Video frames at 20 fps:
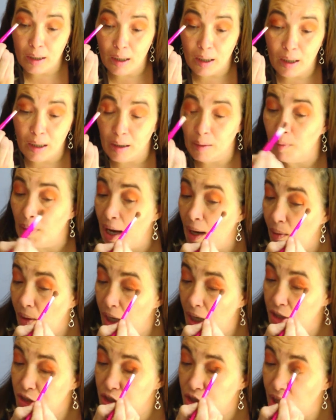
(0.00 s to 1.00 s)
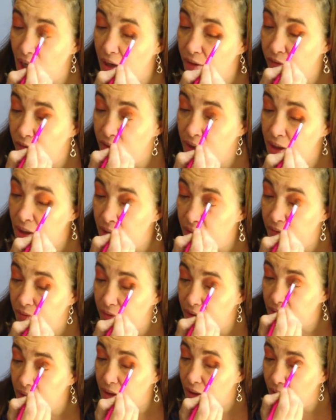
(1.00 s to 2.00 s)
I watch every
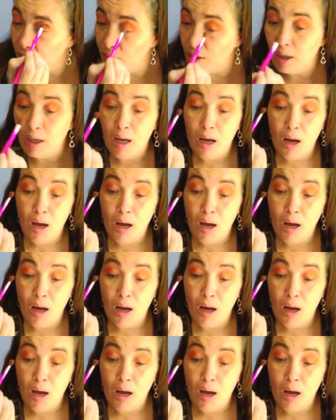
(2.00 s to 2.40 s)
video